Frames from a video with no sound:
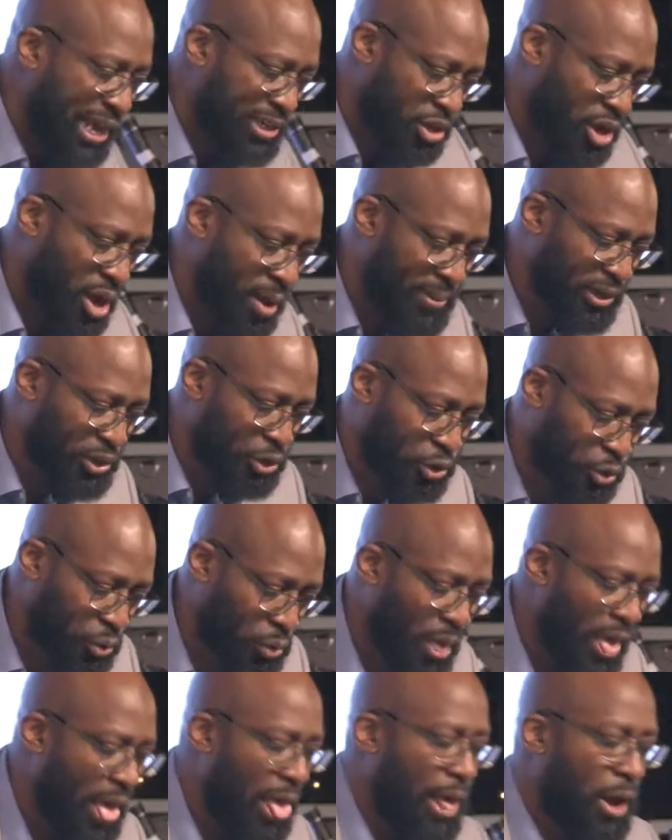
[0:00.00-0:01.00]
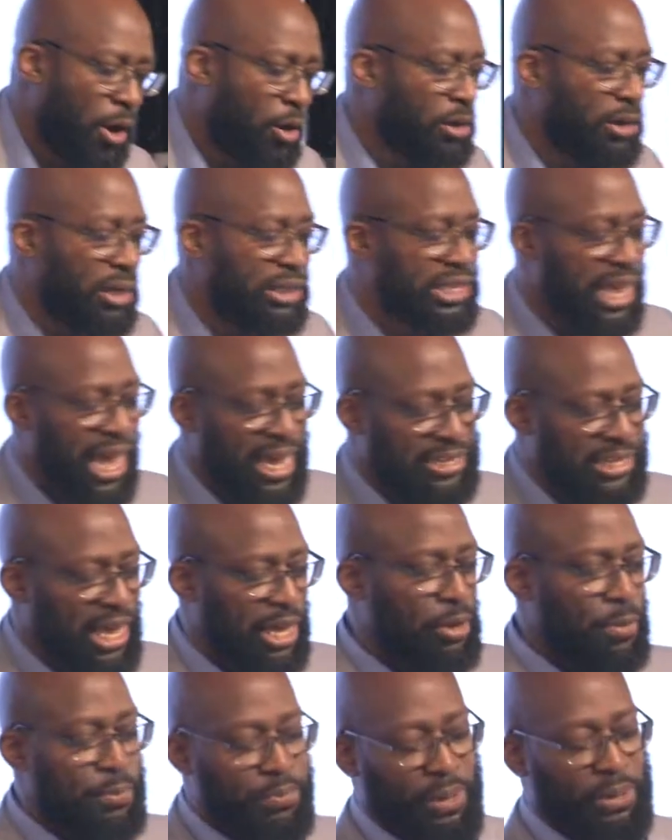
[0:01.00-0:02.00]
coming through, or the text that
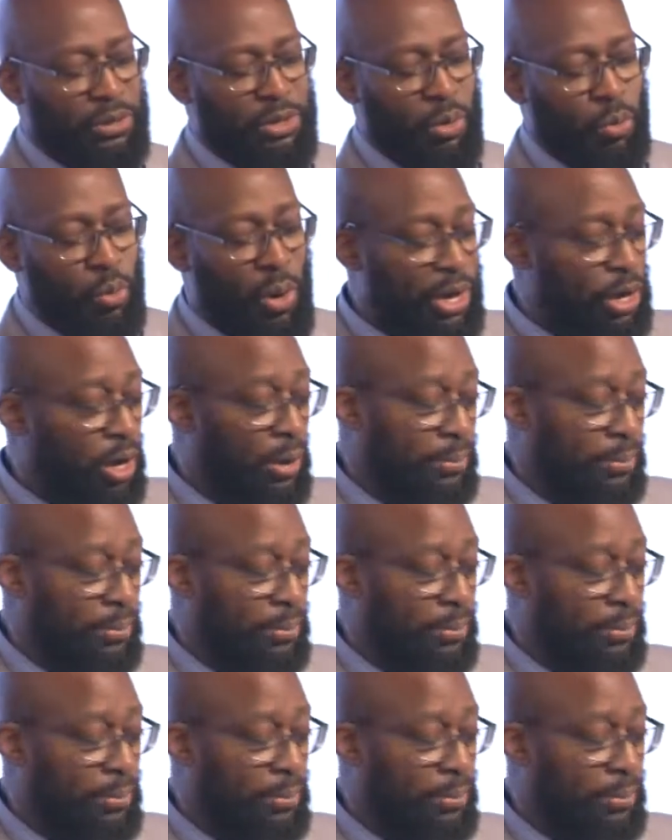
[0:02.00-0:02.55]
you pick, you wake up